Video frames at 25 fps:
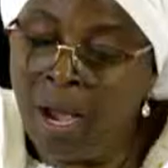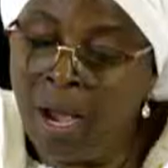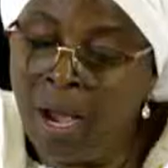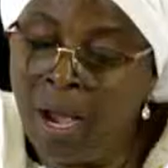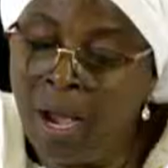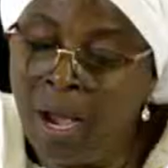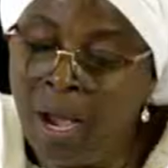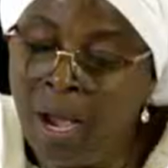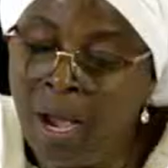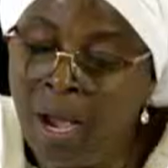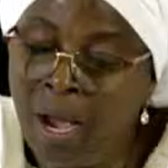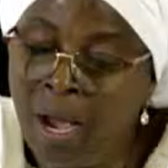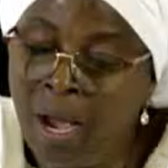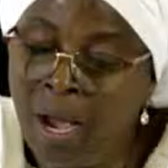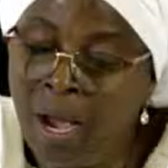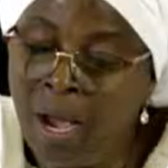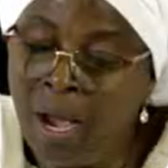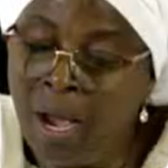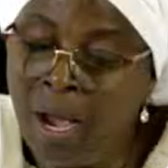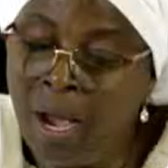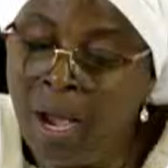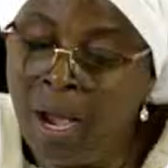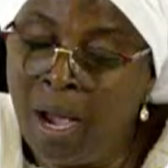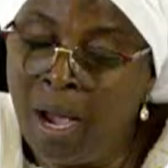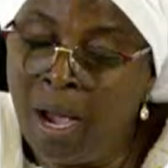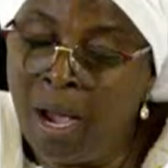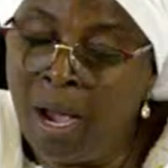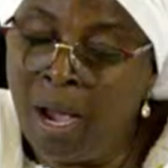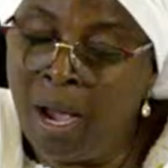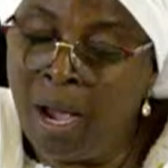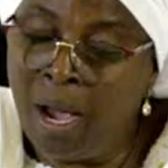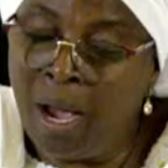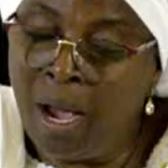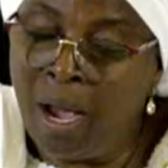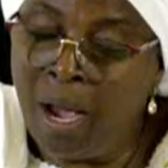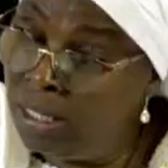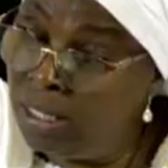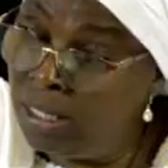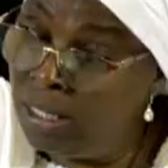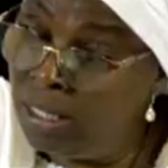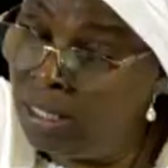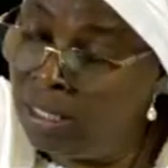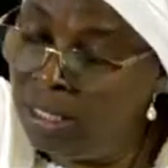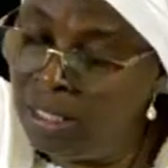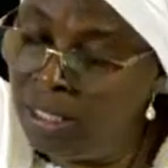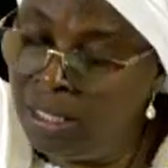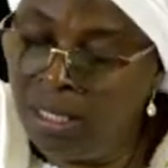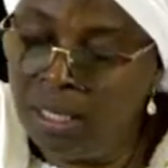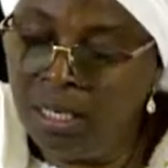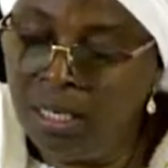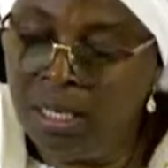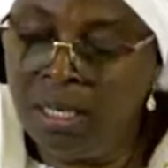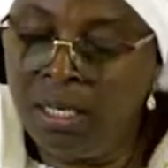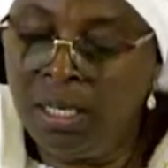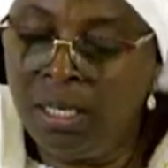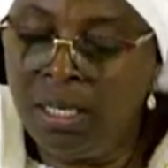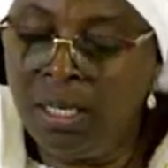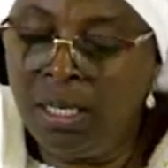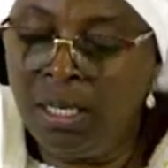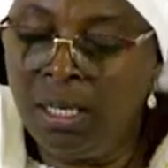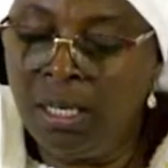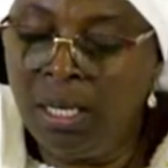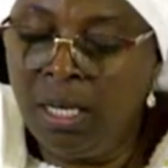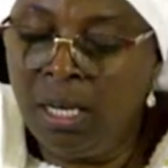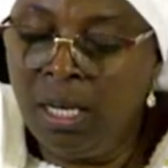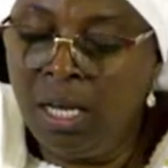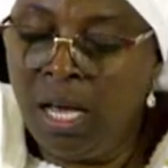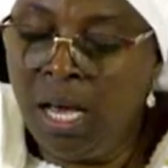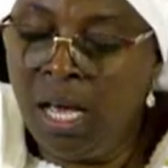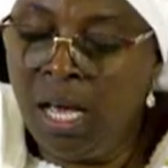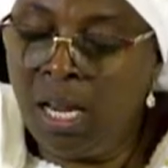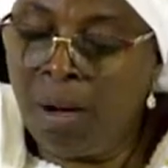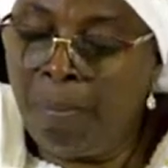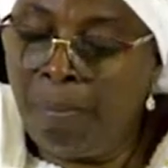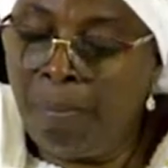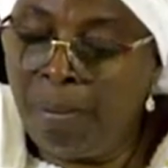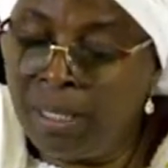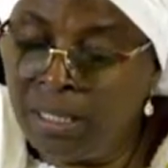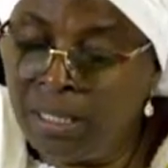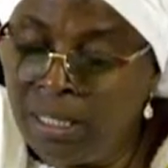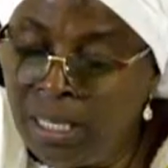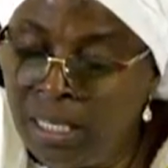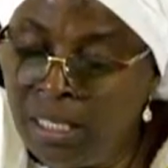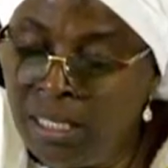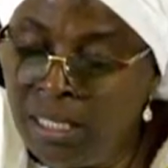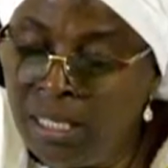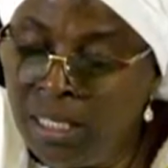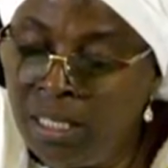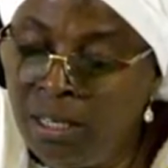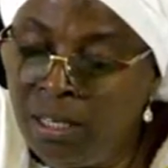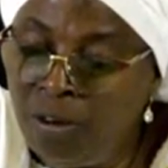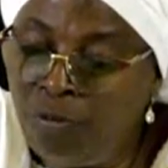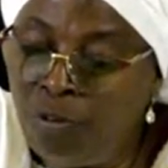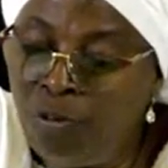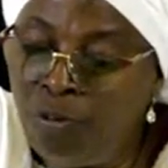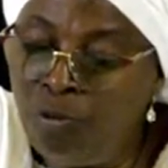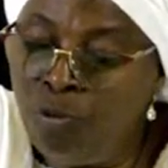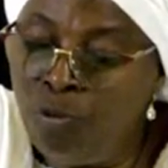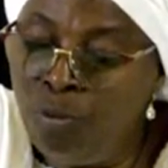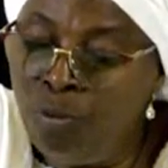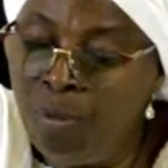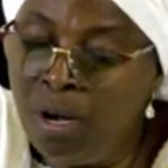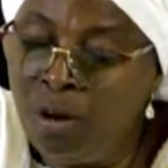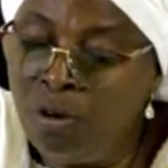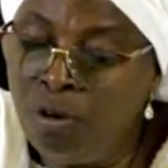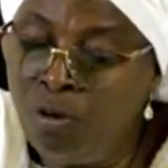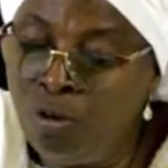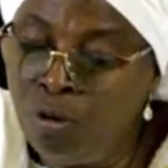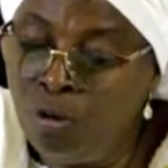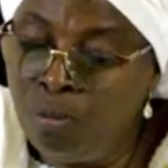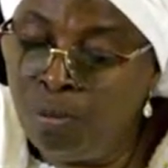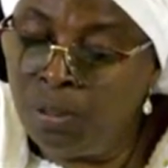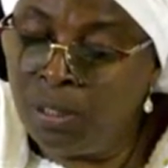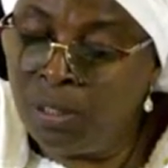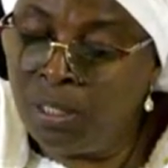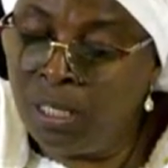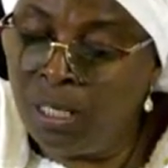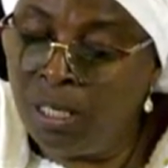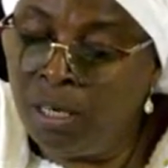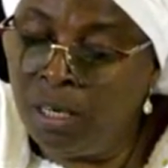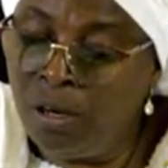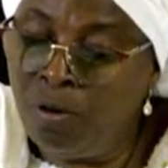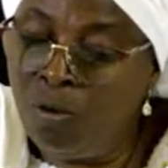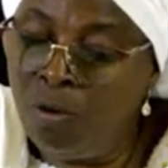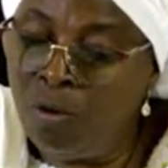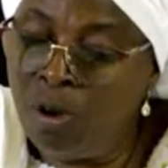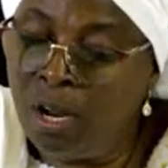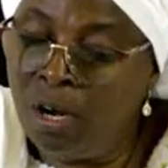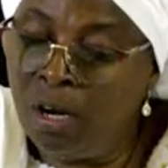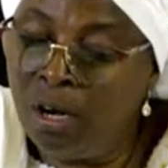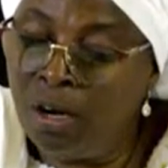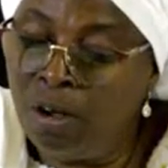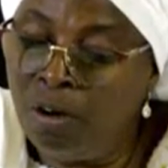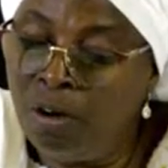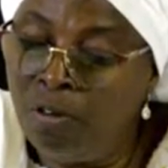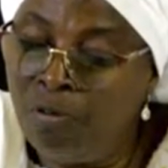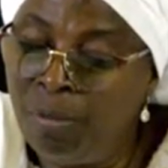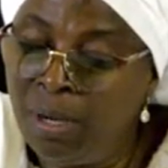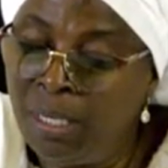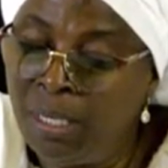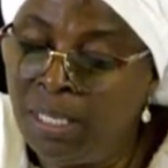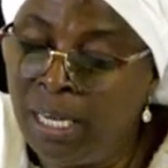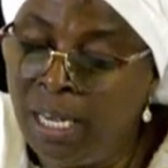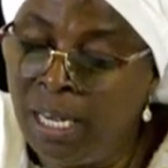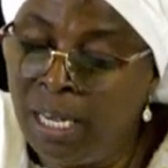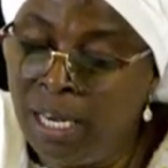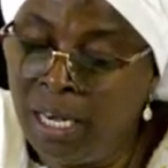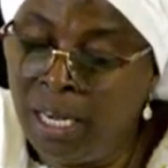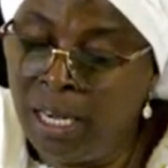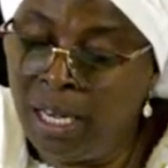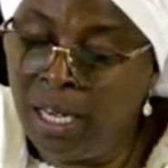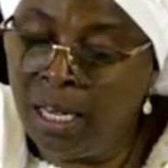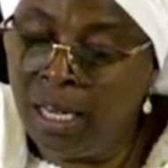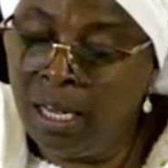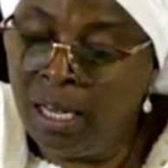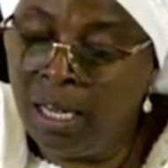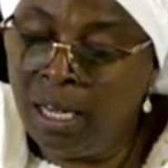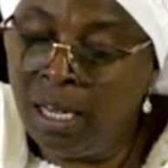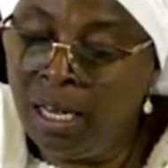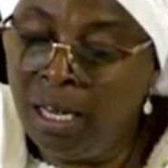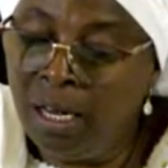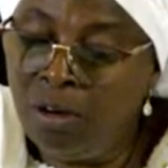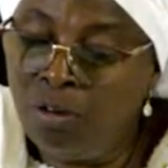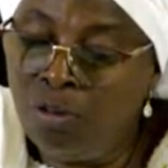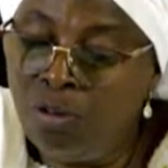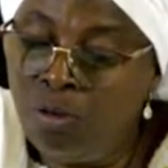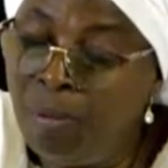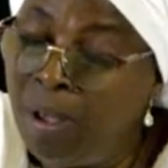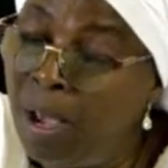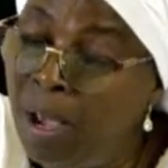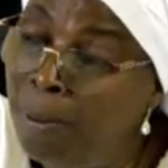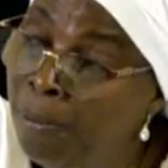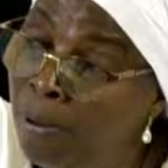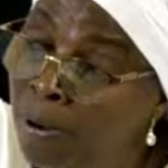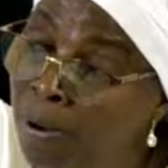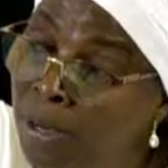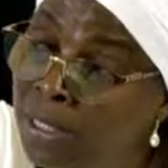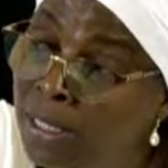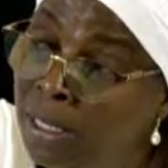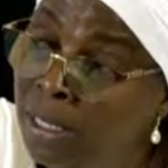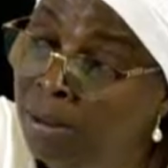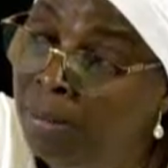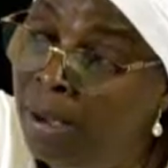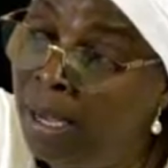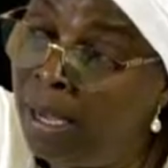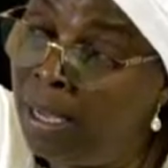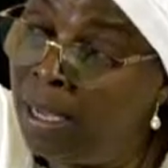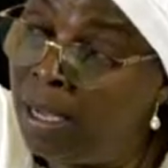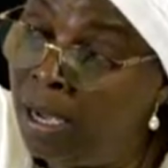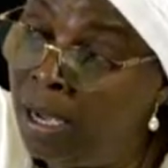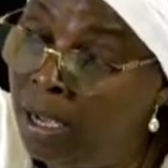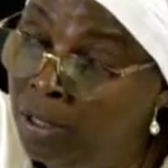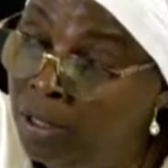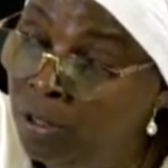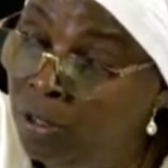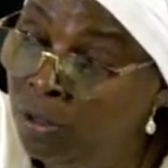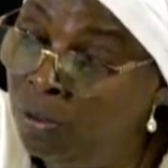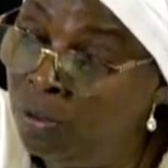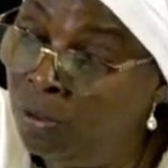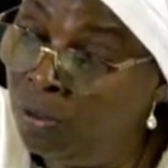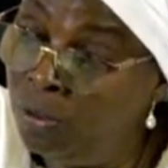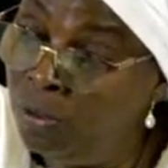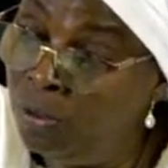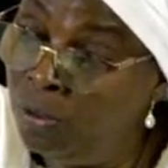by the Secretary of State, a representative of women groups in the local government area to be appointed by council.